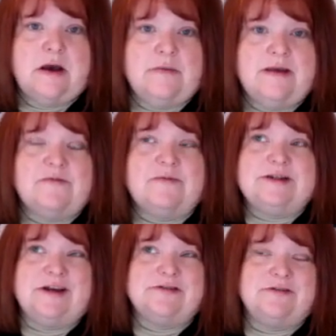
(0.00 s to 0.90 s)
we have a
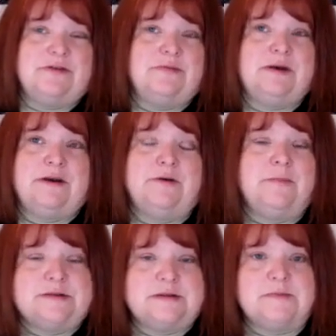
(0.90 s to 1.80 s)
potential of 300
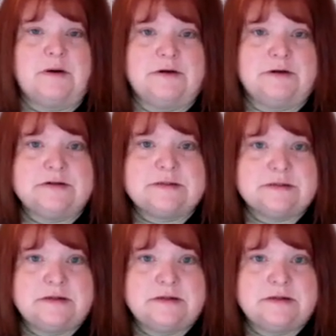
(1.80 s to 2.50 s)
business partners.